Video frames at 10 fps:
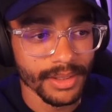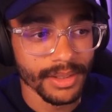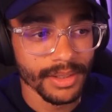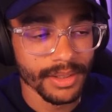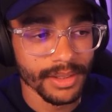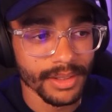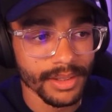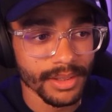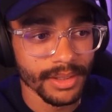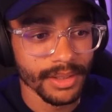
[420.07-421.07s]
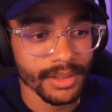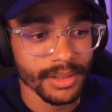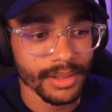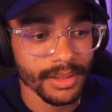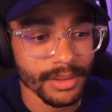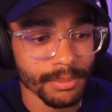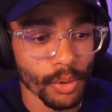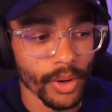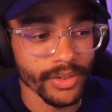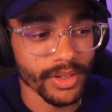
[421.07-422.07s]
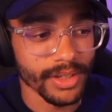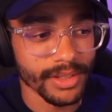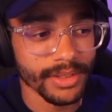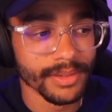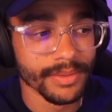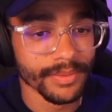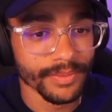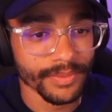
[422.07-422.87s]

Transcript: What happened to her? Poison. No, no, no, no.